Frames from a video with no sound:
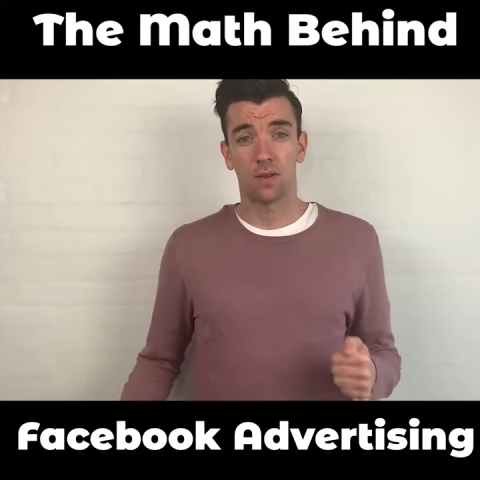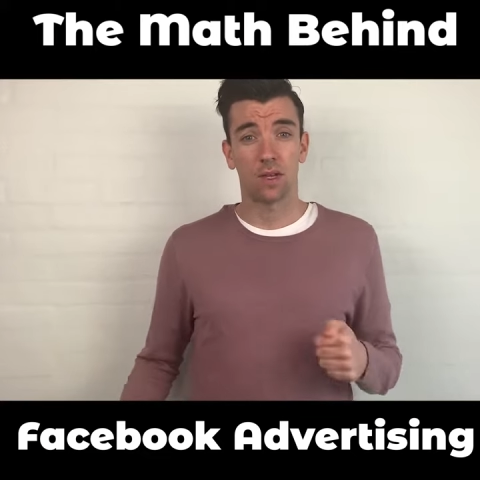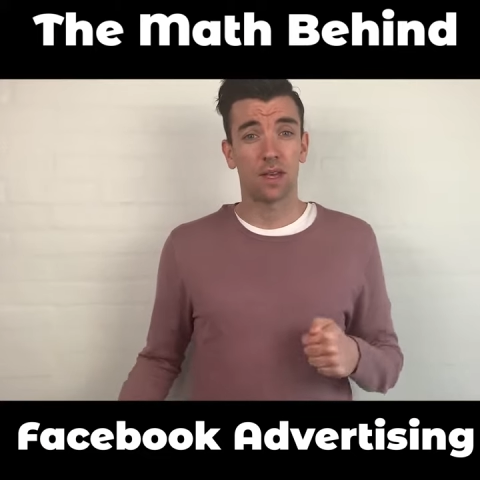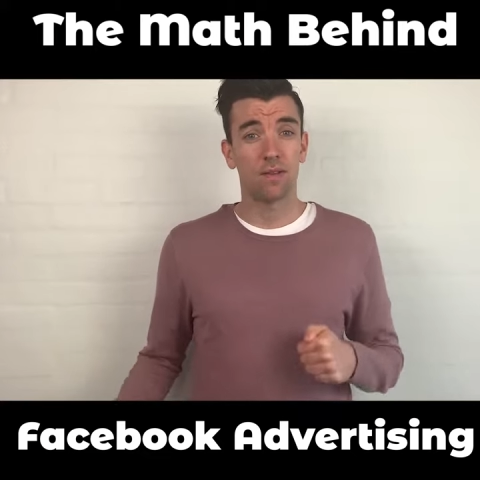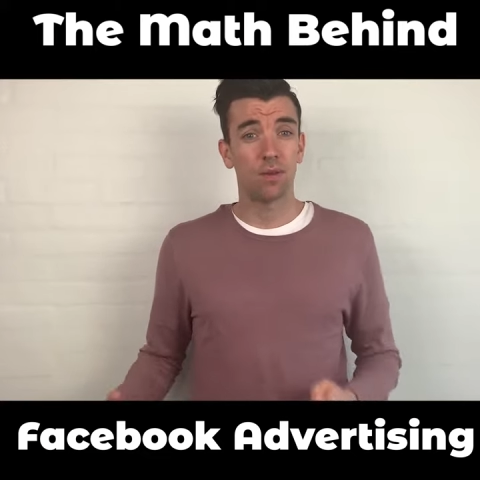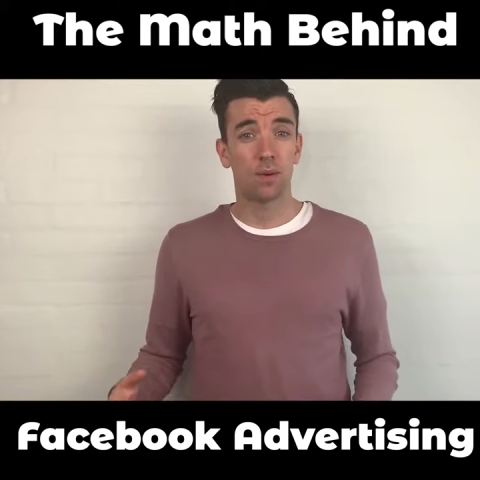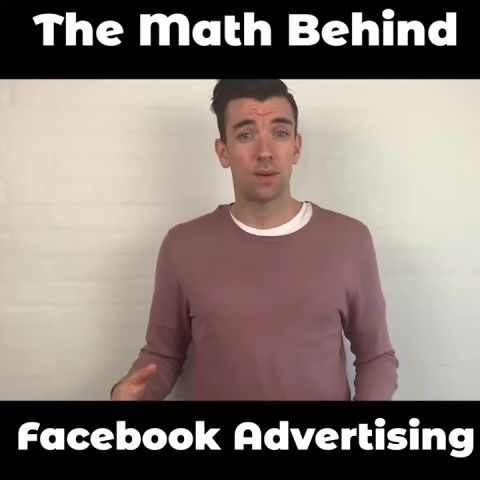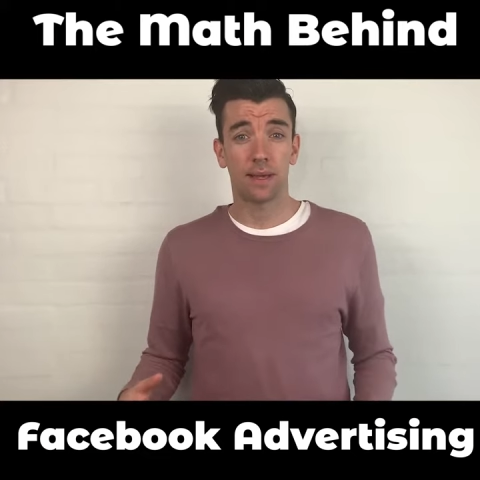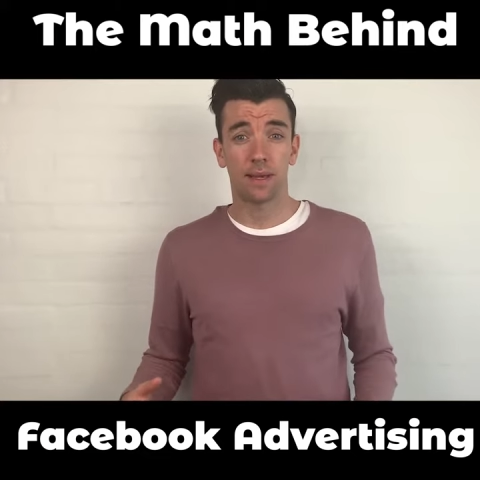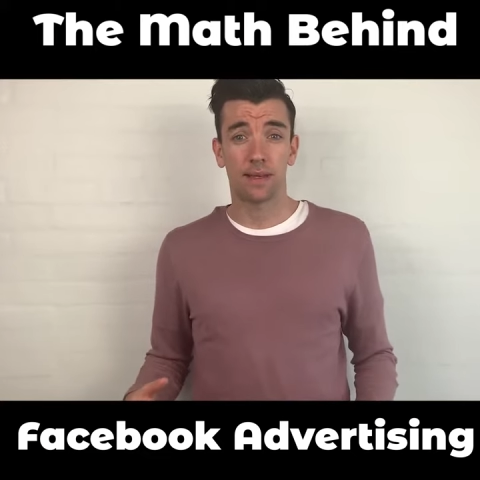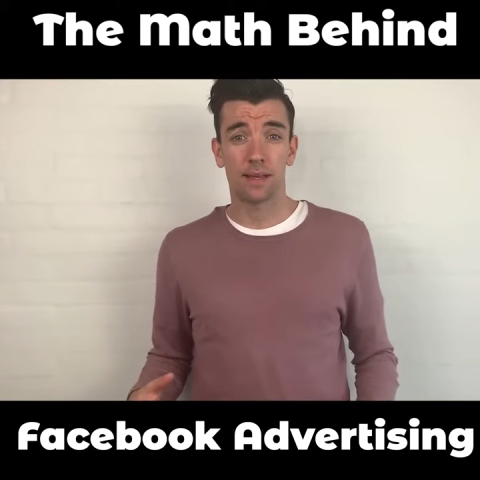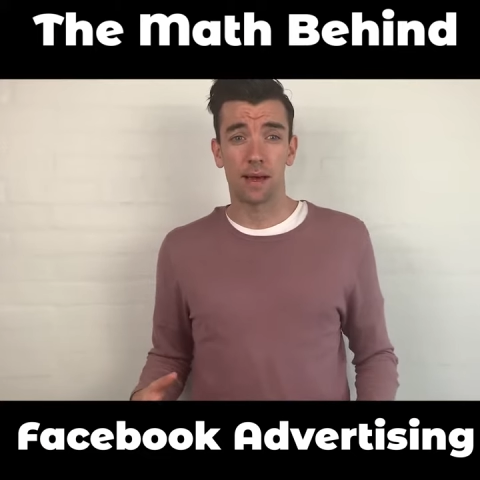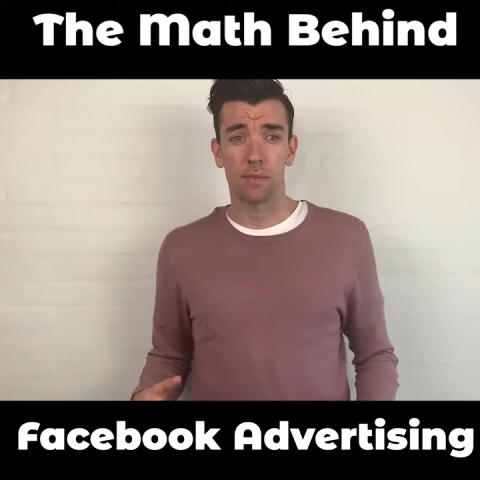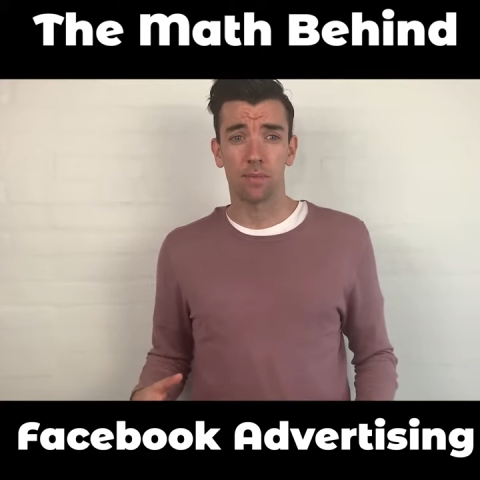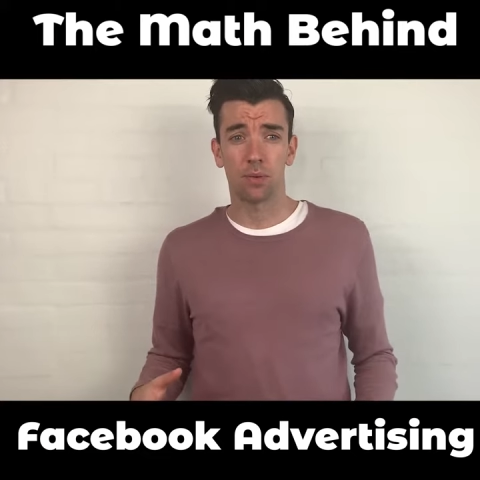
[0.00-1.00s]
To give you an
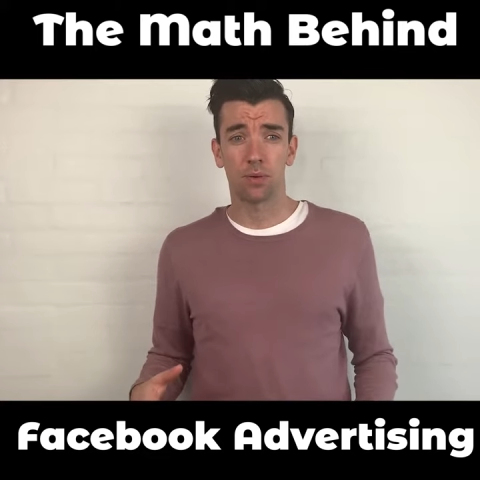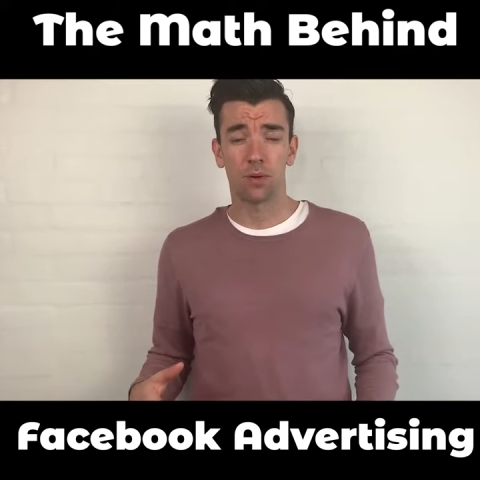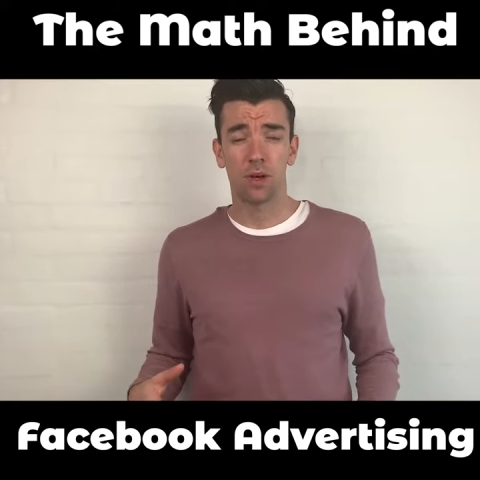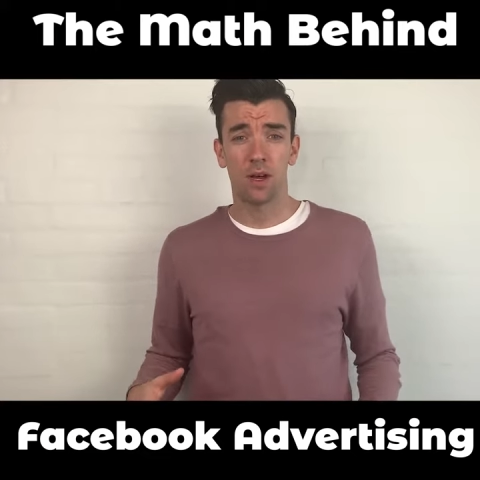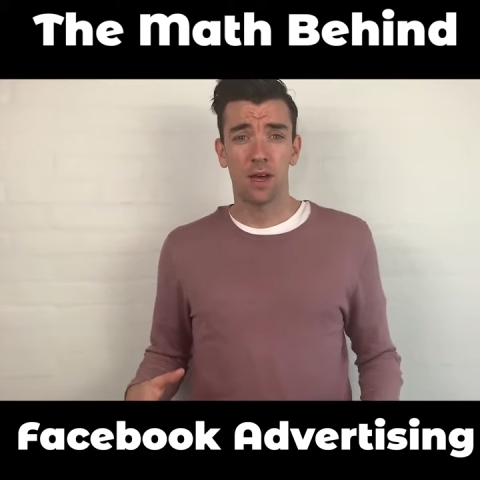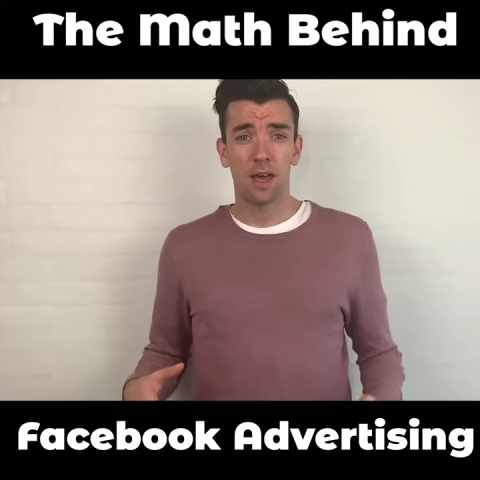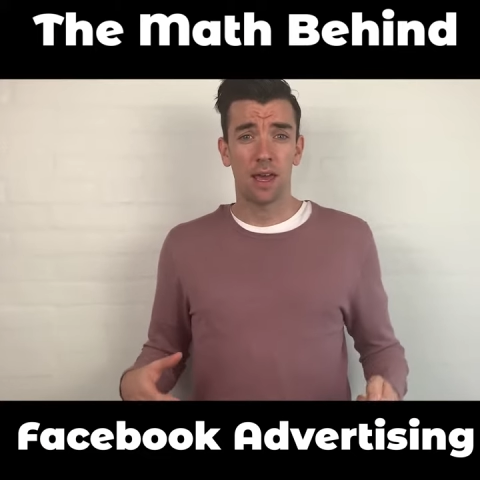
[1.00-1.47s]
example,